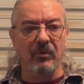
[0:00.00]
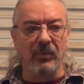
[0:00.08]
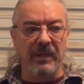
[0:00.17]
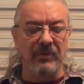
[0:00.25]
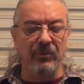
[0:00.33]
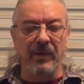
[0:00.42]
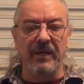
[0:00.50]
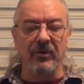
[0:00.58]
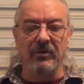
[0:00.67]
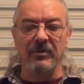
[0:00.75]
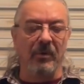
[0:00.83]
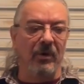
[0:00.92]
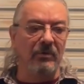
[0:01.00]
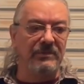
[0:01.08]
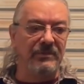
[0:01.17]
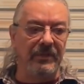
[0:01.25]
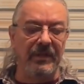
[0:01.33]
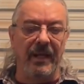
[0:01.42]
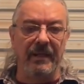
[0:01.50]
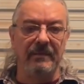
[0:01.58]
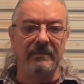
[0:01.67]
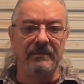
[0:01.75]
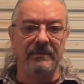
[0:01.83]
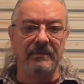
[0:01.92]
We create our tomorrows today.
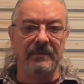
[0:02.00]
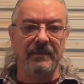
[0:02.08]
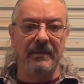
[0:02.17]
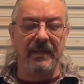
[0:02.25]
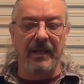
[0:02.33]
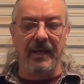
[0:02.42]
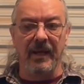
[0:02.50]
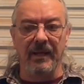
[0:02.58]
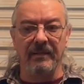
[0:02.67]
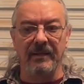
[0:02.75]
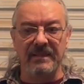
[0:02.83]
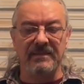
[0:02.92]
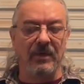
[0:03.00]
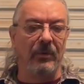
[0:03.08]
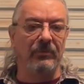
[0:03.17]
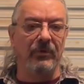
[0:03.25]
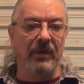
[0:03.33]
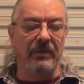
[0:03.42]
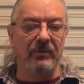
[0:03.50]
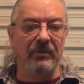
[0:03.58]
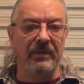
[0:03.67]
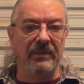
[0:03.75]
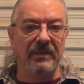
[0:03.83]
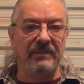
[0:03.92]
And that's how I'm trying to
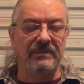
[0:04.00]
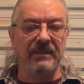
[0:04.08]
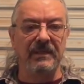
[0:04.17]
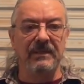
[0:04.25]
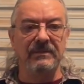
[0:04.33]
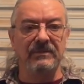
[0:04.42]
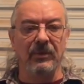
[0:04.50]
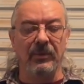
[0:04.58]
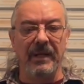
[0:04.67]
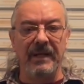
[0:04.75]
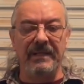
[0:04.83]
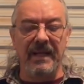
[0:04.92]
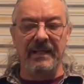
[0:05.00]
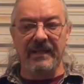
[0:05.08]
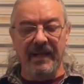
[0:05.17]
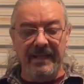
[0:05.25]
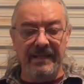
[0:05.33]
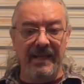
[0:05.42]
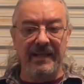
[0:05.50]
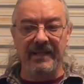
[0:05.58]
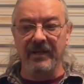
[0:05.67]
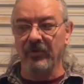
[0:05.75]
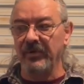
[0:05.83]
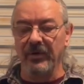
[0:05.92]
look at this. So any day that I can
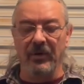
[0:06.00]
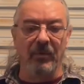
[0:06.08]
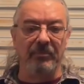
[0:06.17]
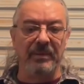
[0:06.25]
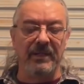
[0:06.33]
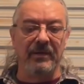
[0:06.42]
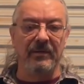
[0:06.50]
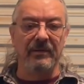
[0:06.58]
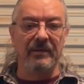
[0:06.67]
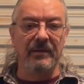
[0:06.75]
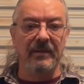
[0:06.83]
get over here, I'll be here.